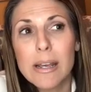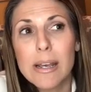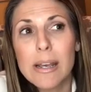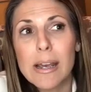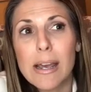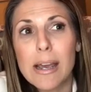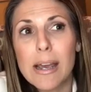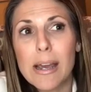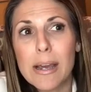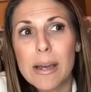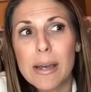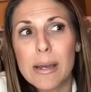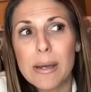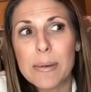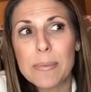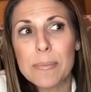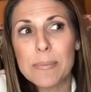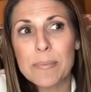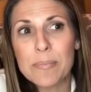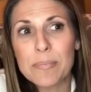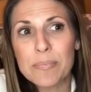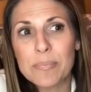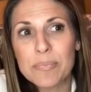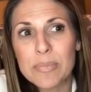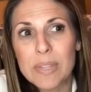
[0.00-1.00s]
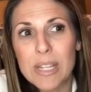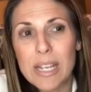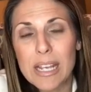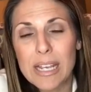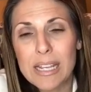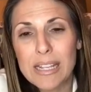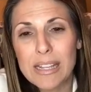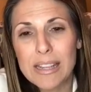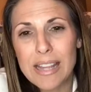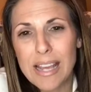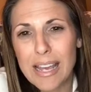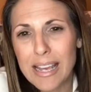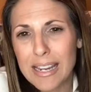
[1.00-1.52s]
and
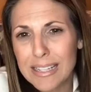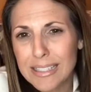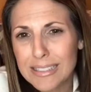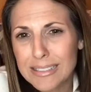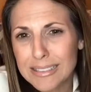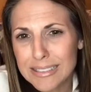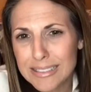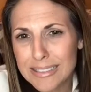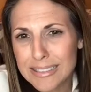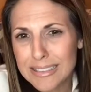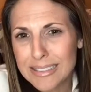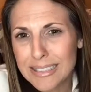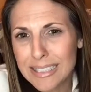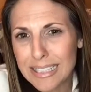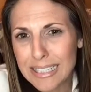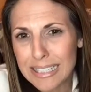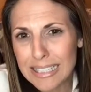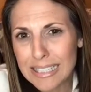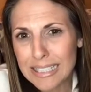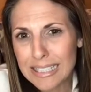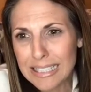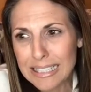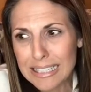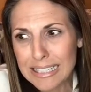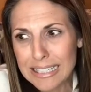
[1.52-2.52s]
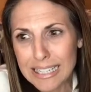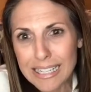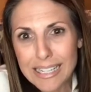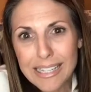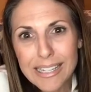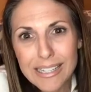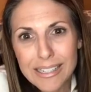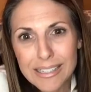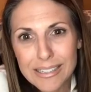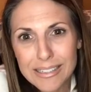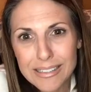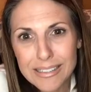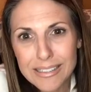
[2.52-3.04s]
that is like
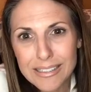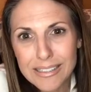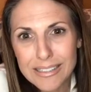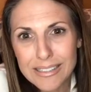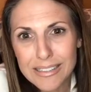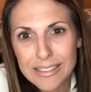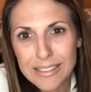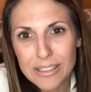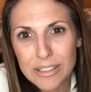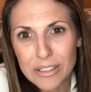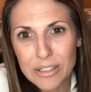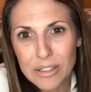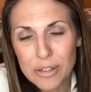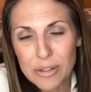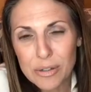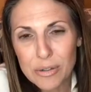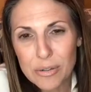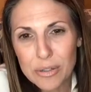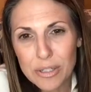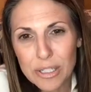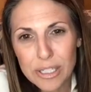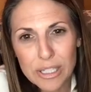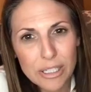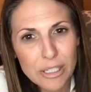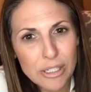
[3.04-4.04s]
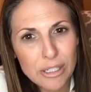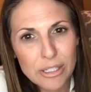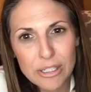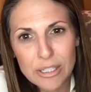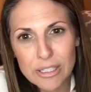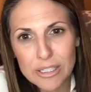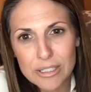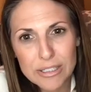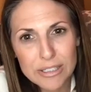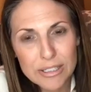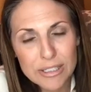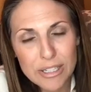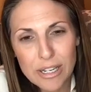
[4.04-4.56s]
it, like
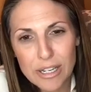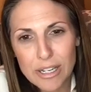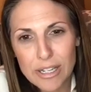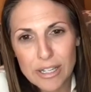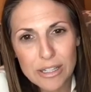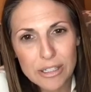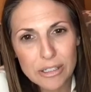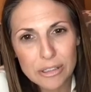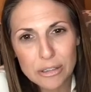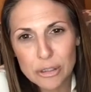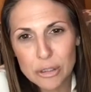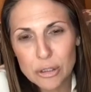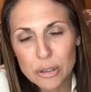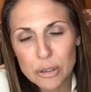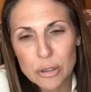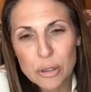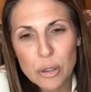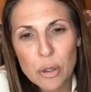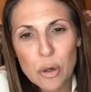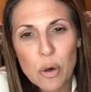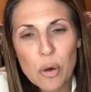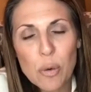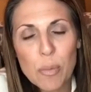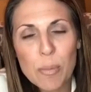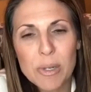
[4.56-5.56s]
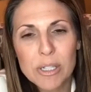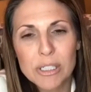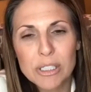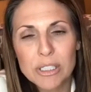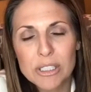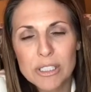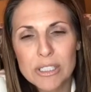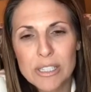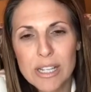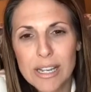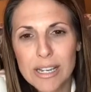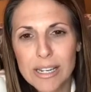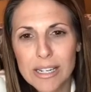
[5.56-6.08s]
there's so much
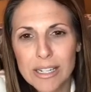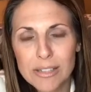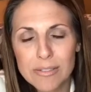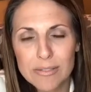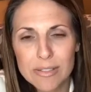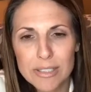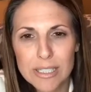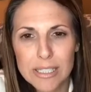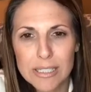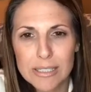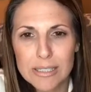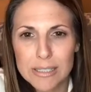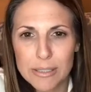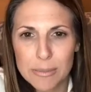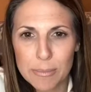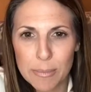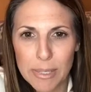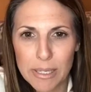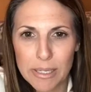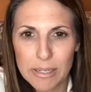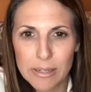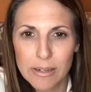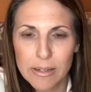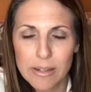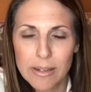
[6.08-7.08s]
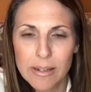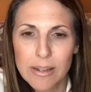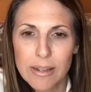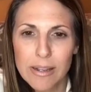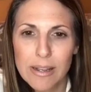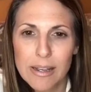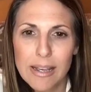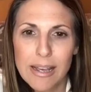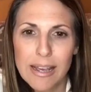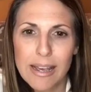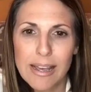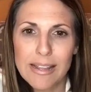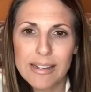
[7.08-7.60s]
negative sentiment,
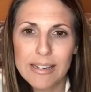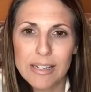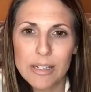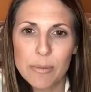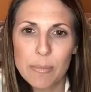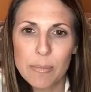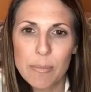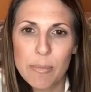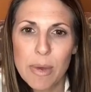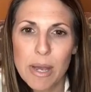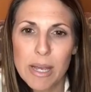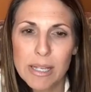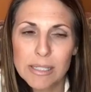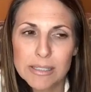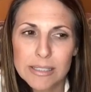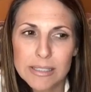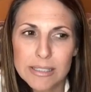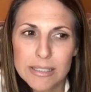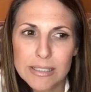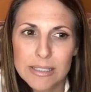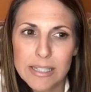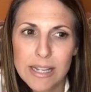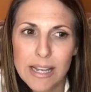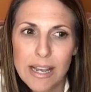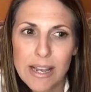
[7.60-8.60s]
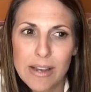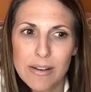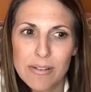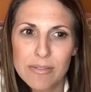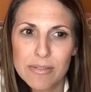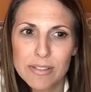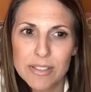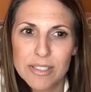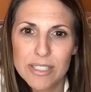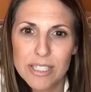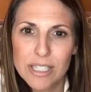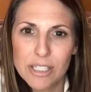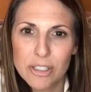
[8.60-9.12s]
and you must have
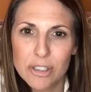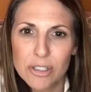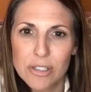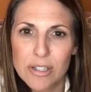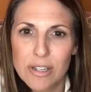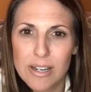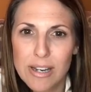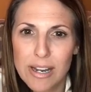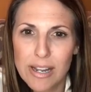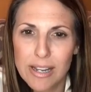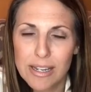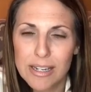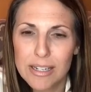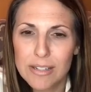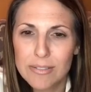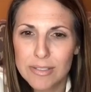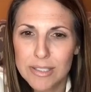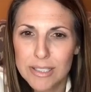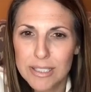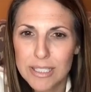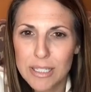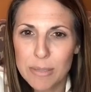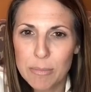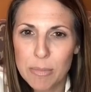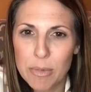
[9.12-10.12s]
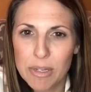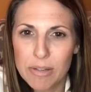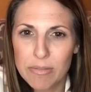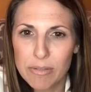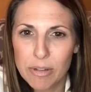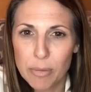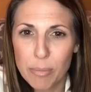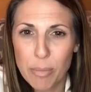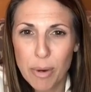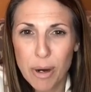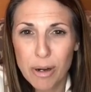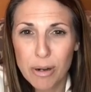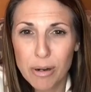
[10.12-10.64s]
such a negative schema of your
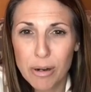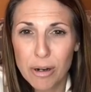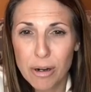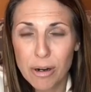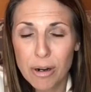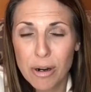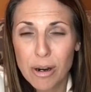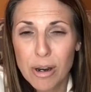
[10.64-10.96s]
partner